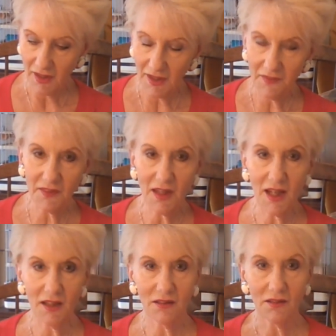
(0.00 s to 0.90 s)
and
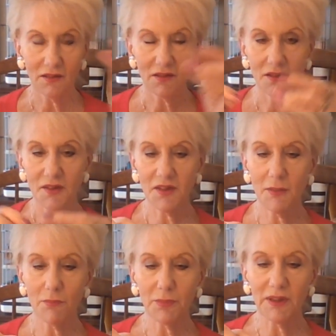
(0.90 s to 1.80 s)
then
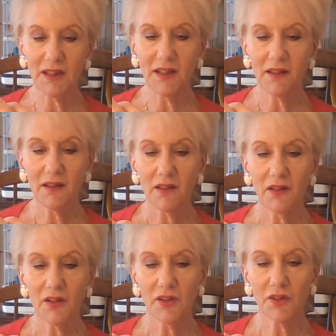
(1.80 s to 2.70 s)
simply
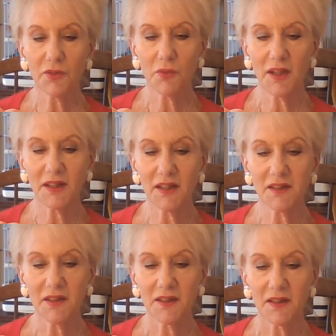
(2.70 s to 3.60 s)
thread it
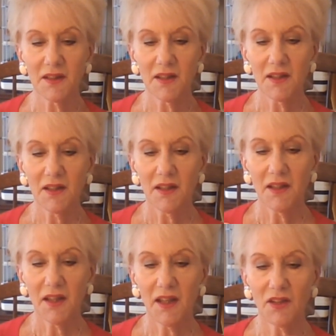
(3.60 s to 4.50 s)

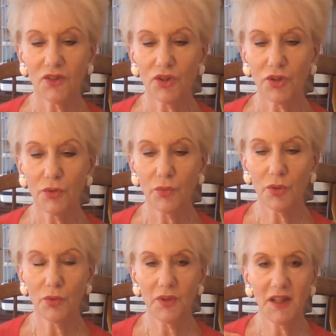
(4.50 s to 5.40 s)
into
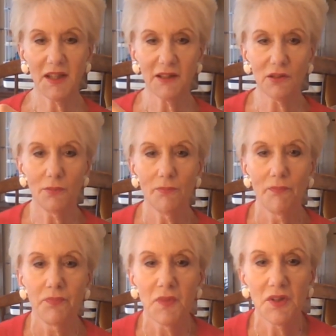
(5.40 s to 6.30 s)
your needle,
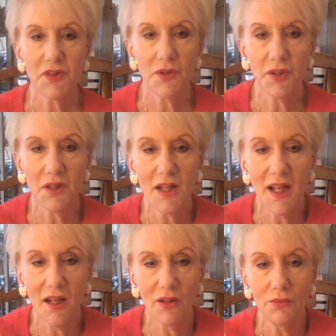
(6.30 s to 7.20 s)
so that
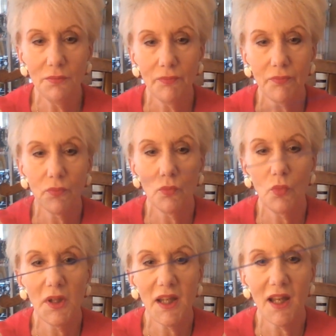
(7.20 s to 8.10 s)
now
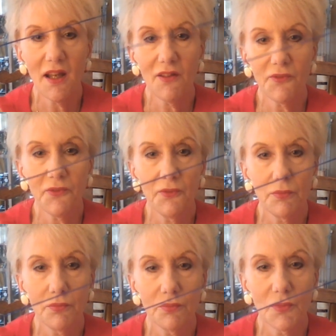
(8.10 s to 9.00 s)
we have
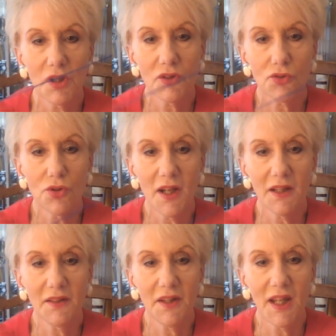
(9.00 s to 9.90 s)
a
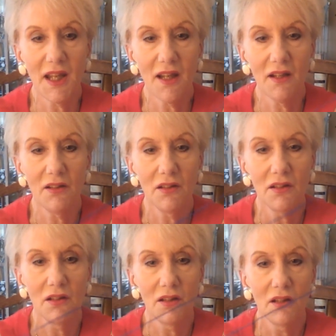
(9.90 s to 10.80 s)
strand there
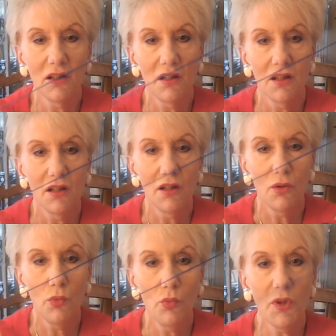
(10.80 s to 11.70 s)

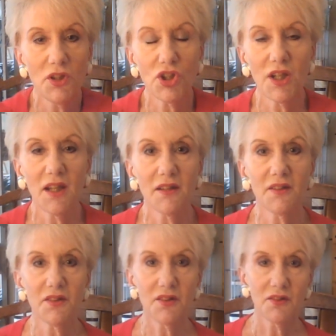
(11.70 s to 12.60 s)
which
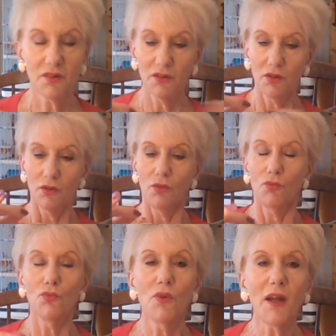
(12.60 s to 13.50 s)
is
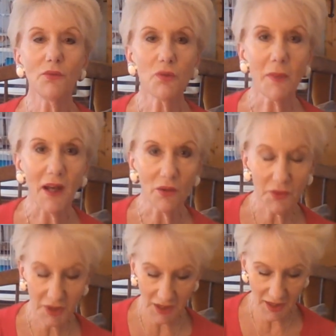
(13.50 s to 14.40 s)
round about
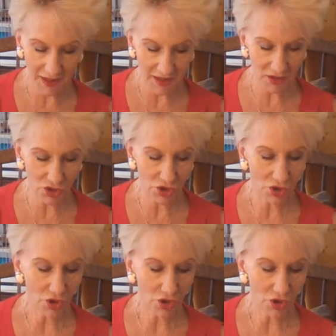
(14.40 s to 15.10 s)
the gauge